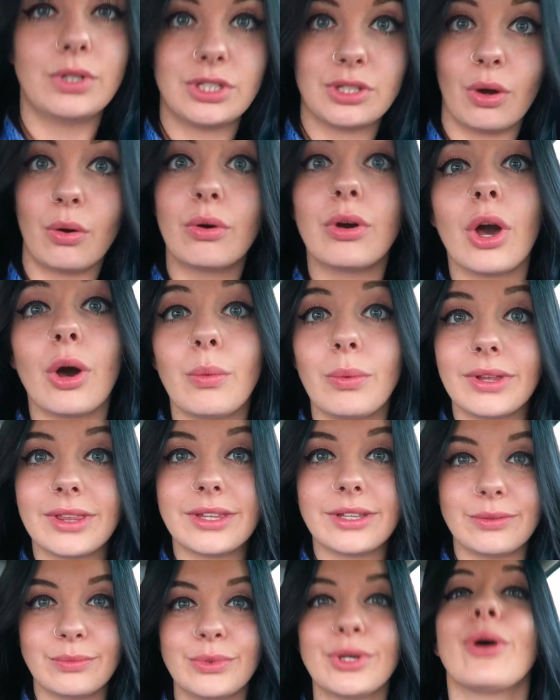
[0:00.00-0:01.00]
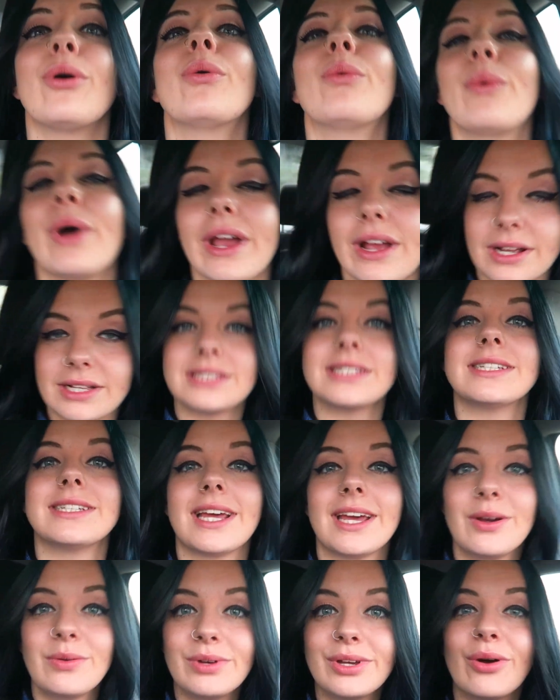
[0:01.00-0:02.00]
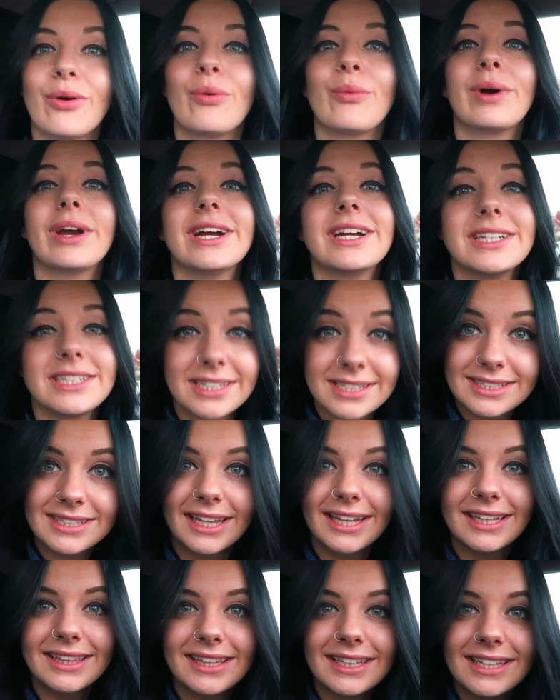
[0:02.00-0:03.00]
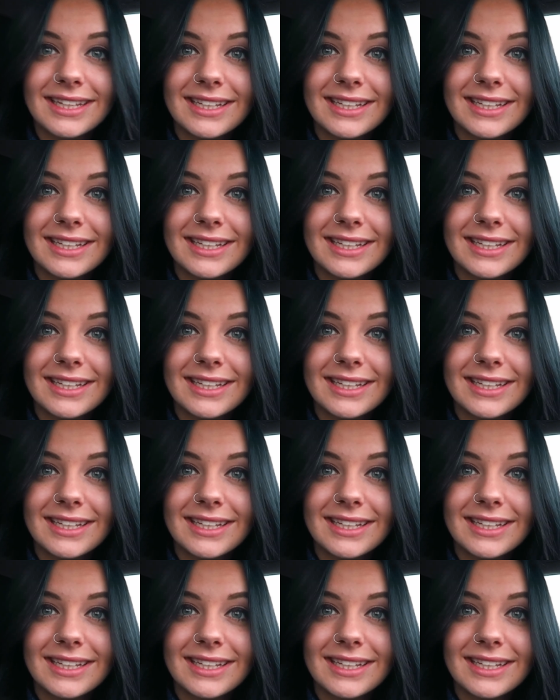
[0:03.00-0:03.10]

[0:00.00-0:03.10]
we're just gonna go with it. We're gonna wear it today. We're gonna wear it just like